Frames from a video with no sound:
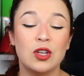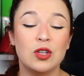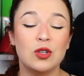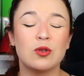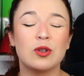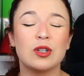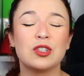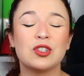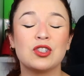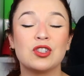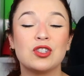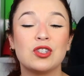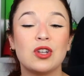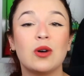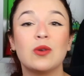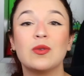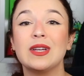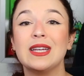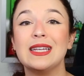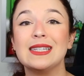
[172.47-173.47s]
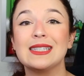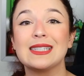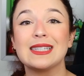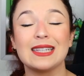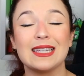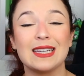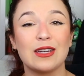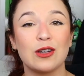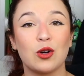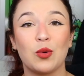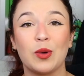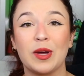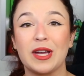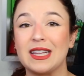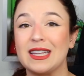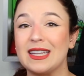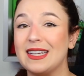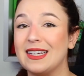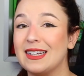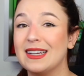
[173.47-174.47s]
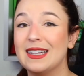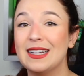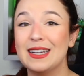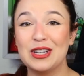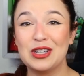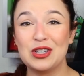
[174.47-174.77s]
you could so easily and quickly